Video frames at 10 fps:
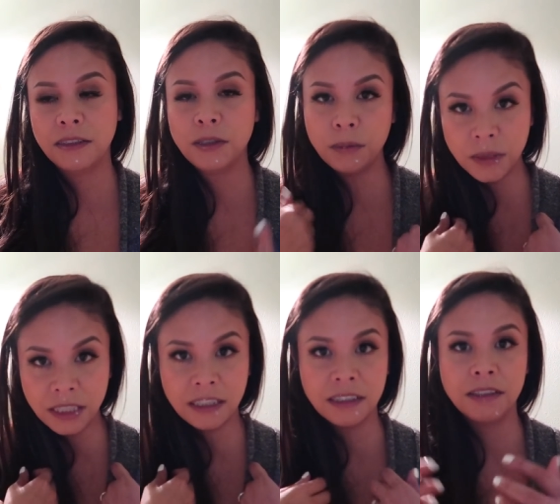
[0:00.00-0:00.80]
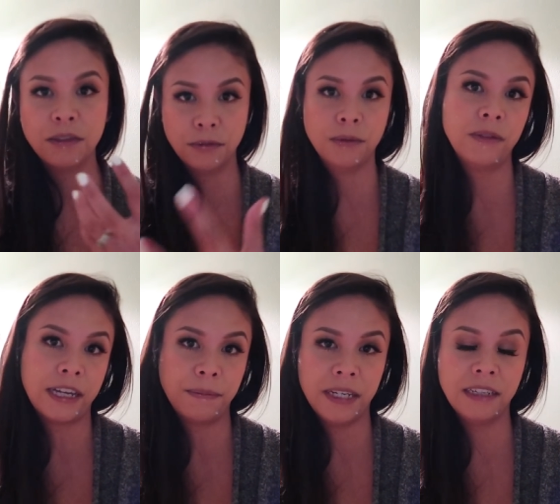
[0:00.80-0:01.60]
to me, through
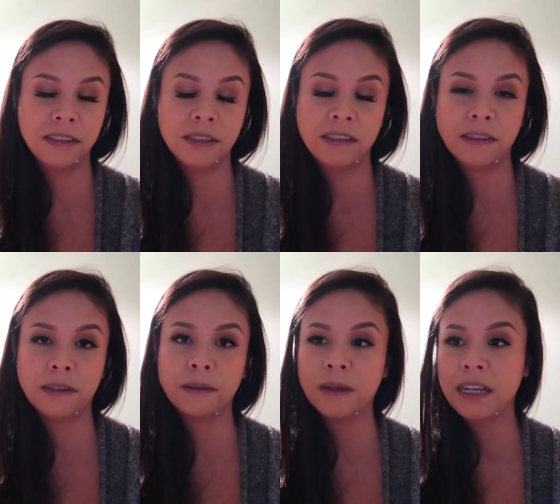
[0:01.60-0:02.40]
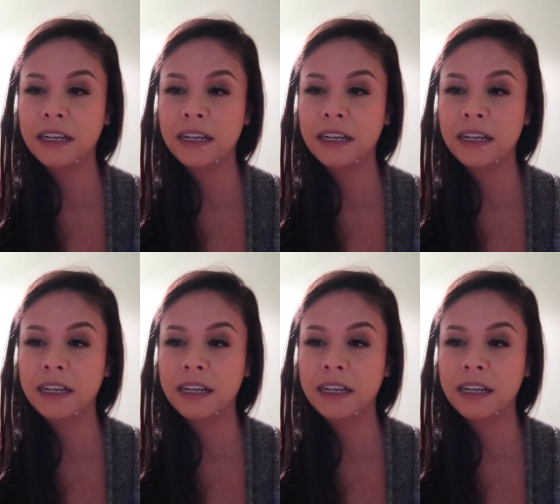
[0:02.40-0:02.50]
that page. So